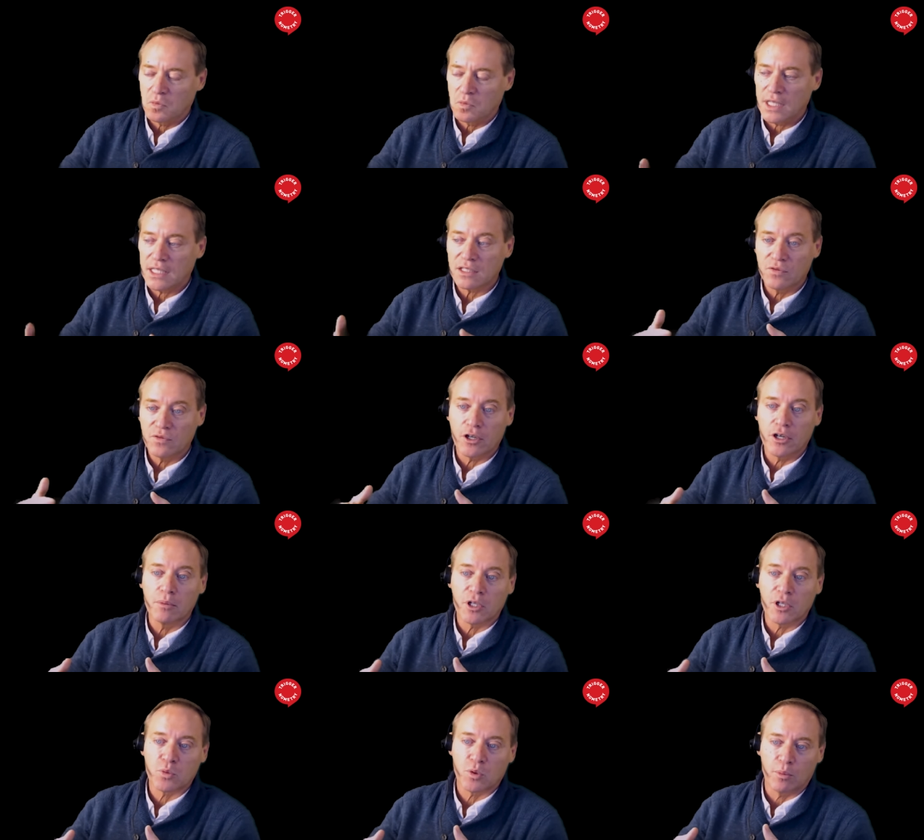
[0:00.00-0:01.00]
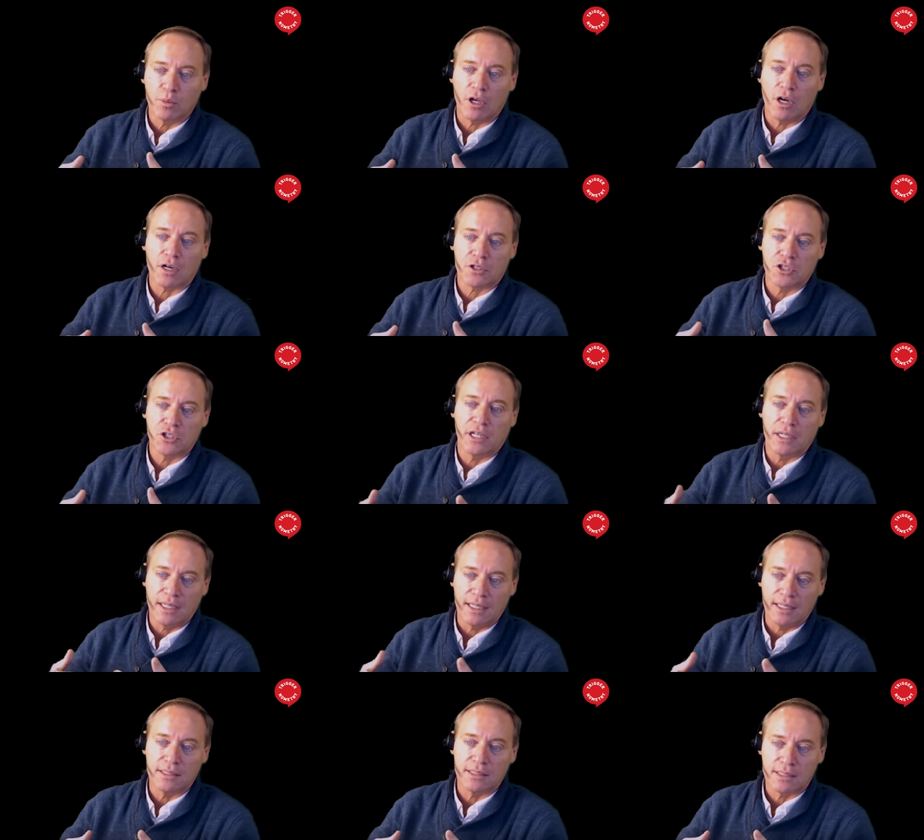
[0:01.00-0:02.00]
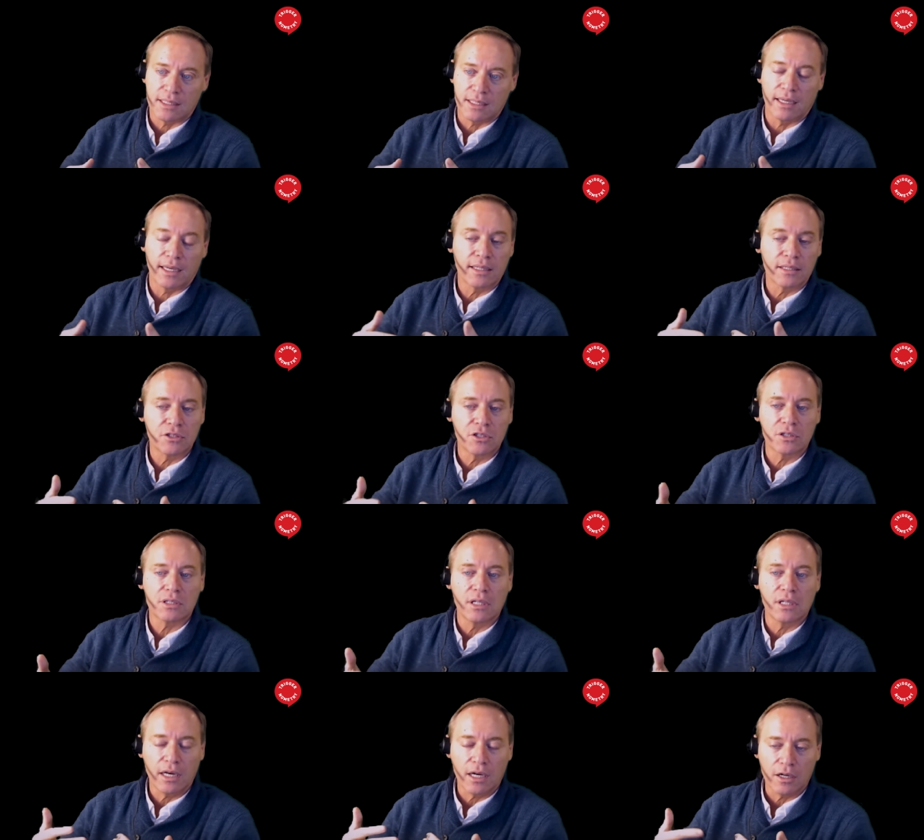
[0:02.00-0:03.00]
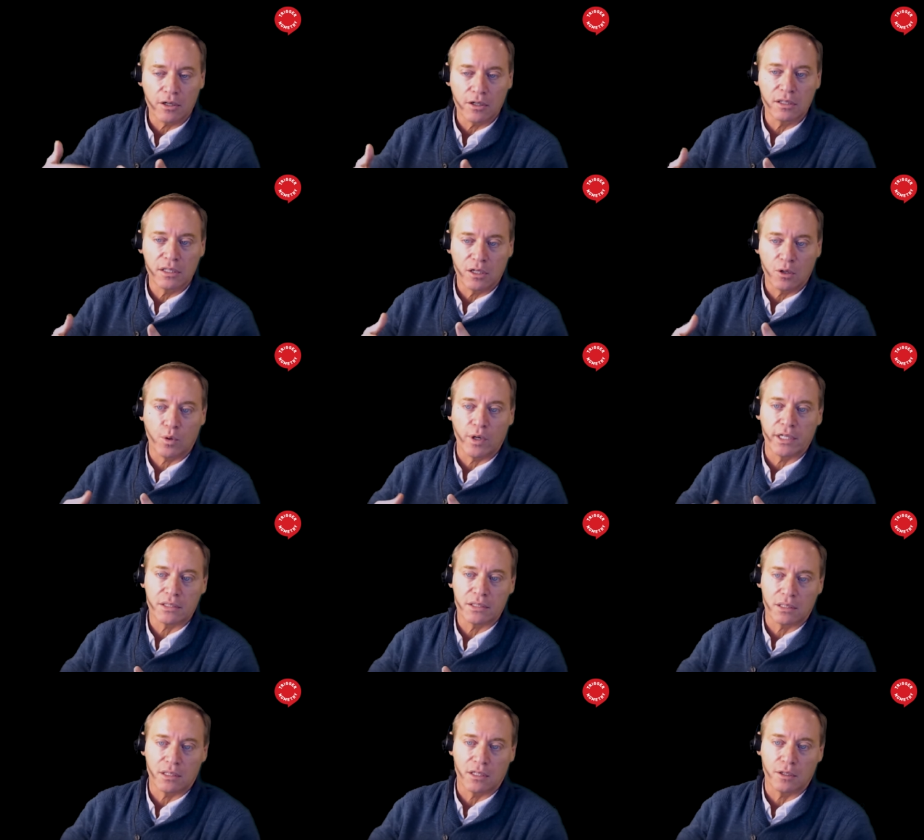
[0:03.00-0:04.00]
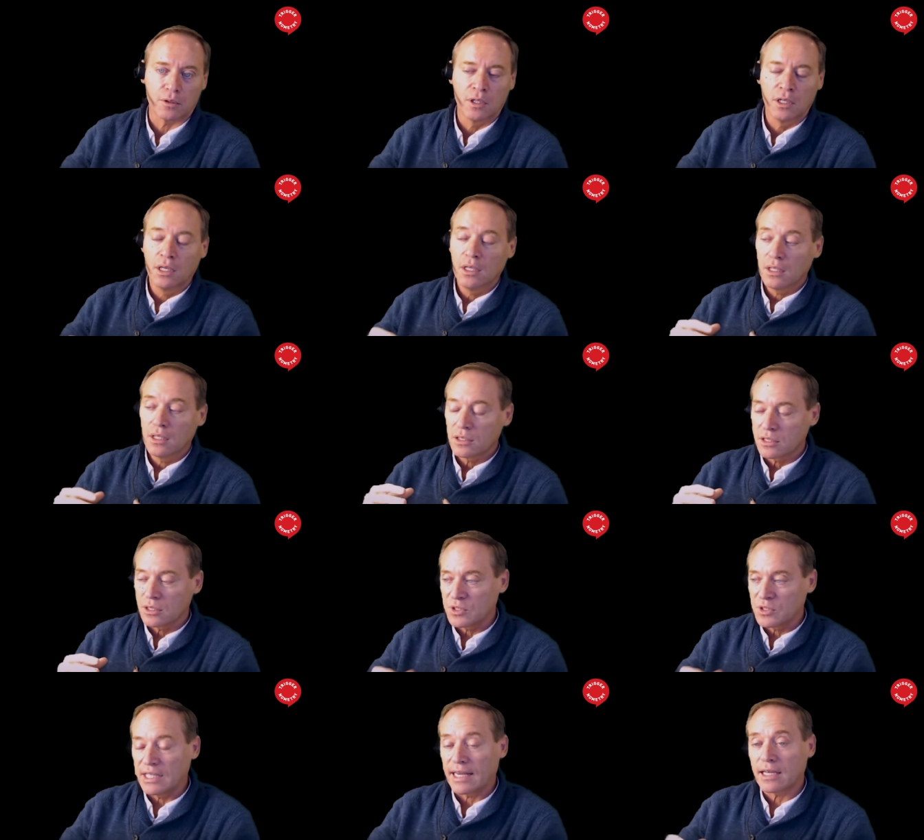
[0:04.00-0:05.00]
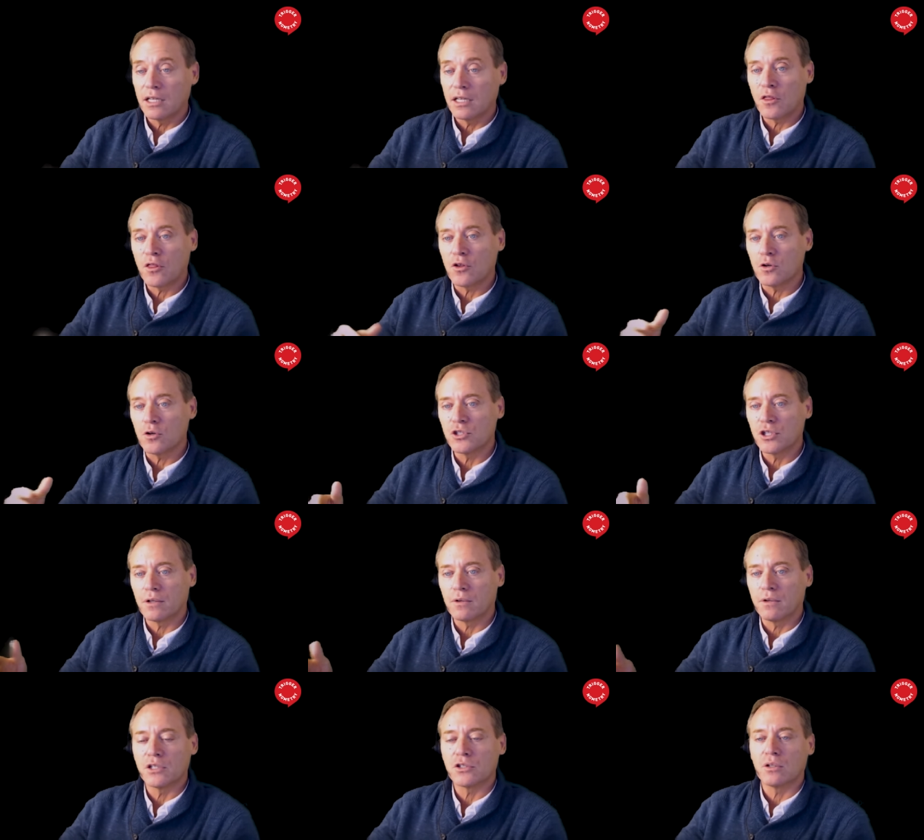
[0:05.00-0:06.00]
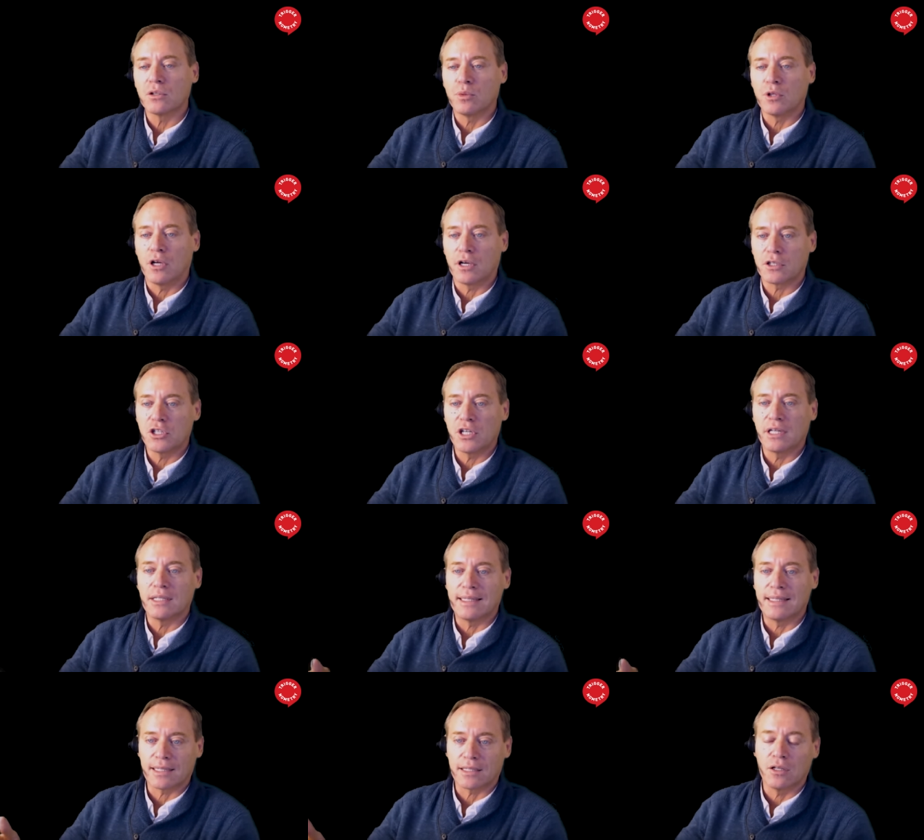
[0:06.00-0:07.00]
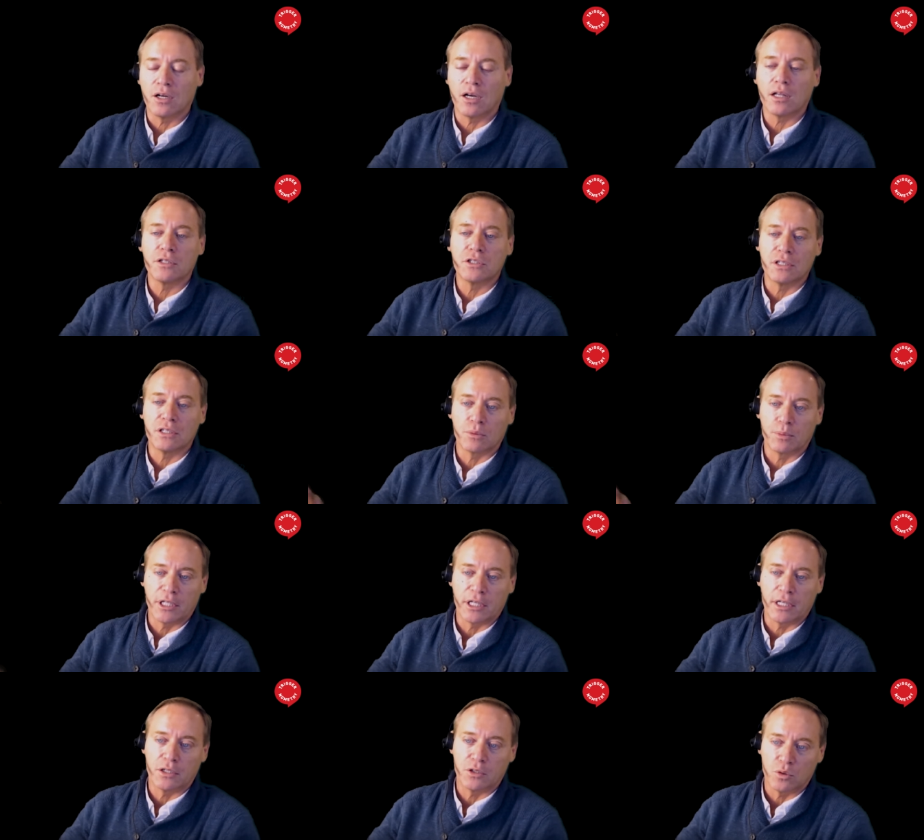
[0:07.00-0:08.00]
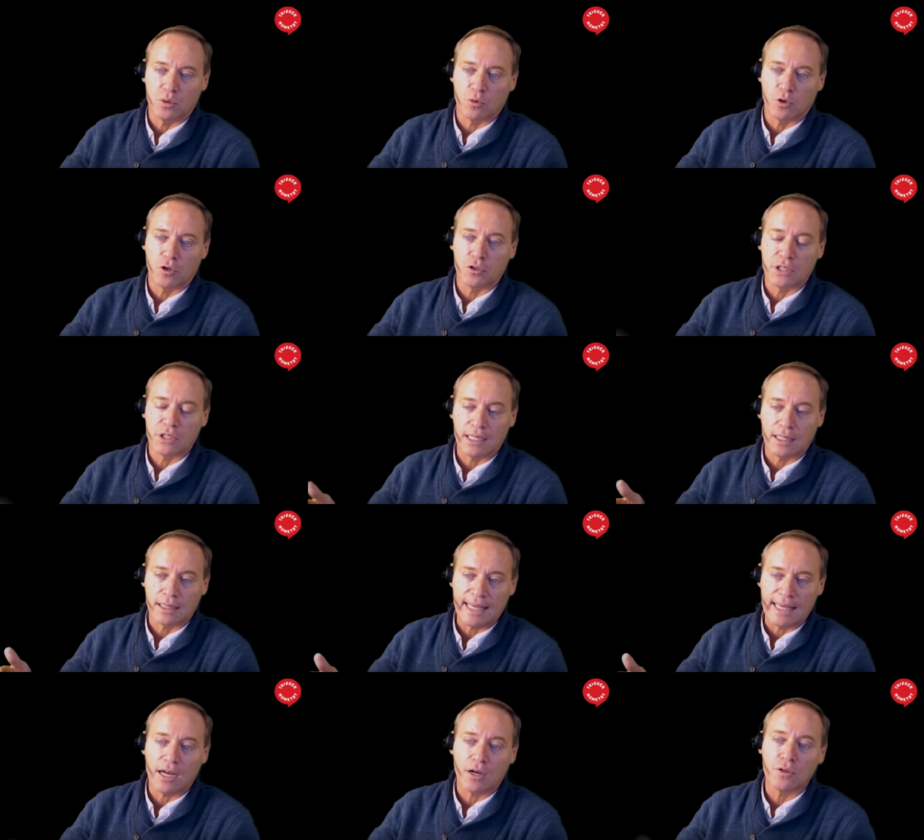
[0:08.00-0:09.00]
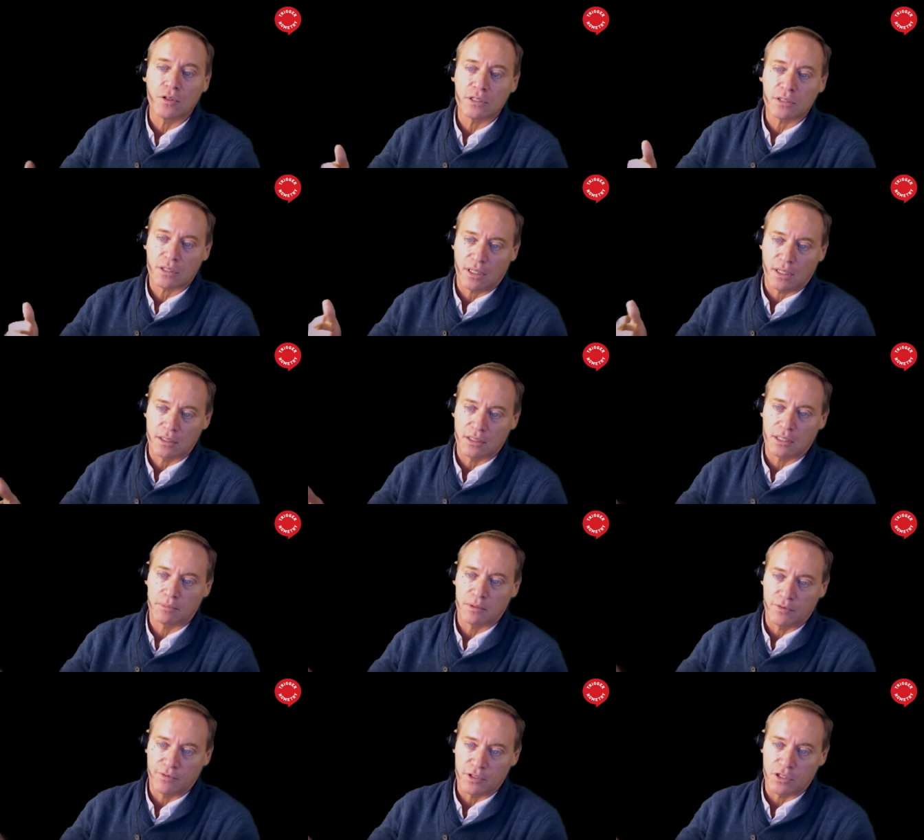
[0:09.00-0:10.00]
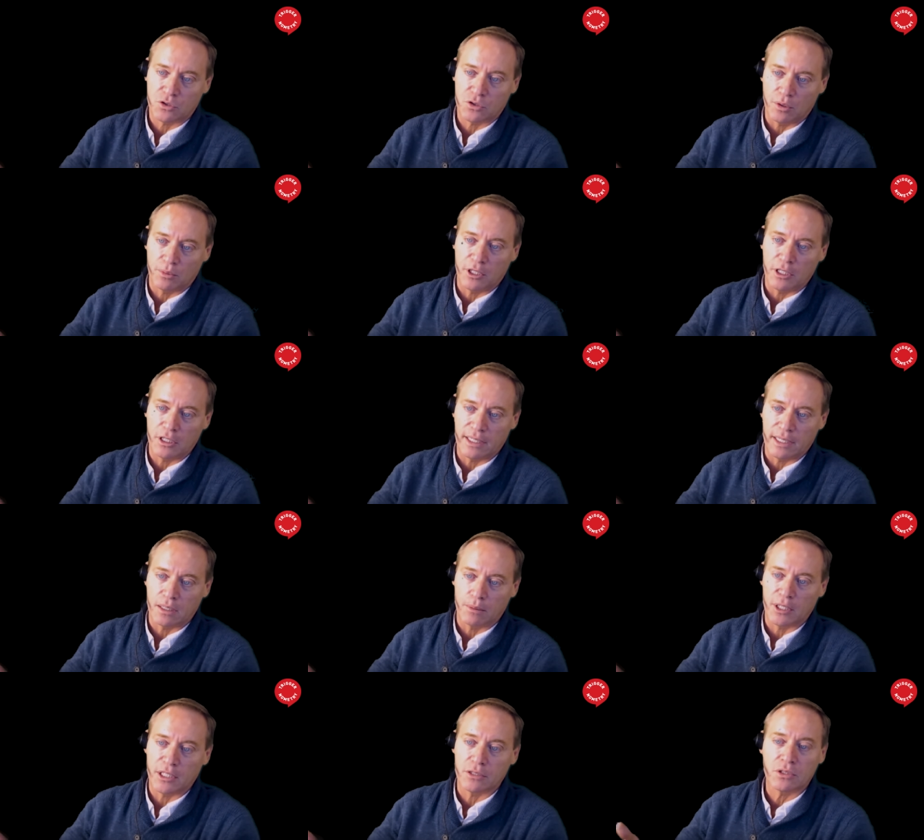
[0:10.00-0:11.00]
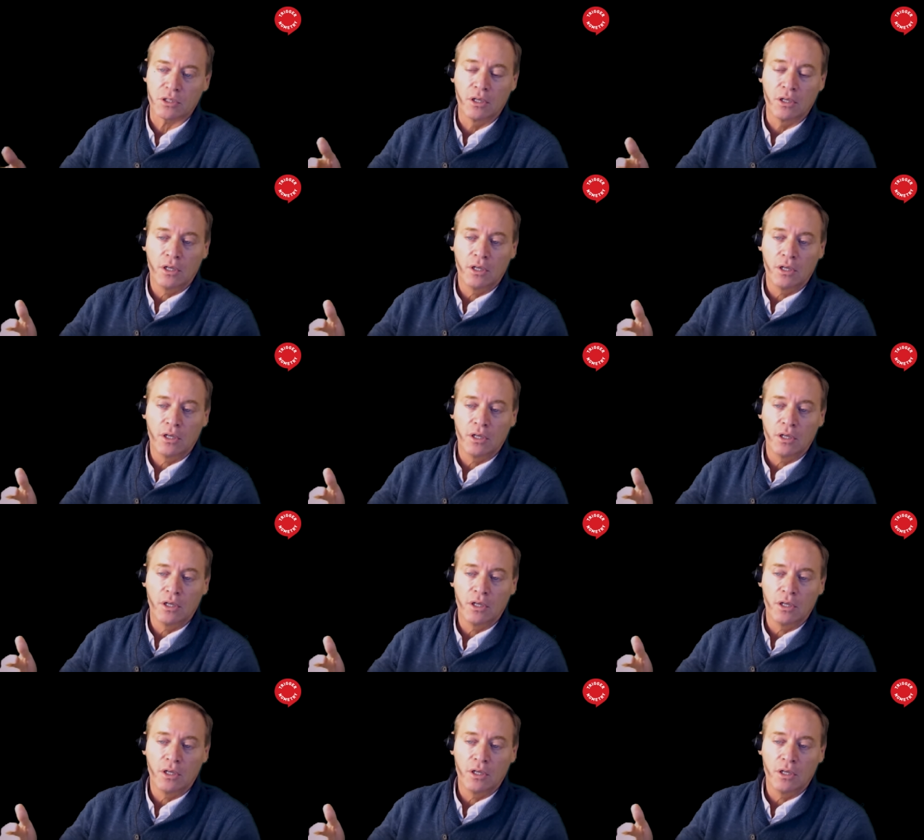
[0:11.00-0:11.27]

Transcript: That's very much where blockchain is today. It's just inherently quite slow. Some second and third generation blockchain technologies are beginning to emerge that allow this concept of a distributed database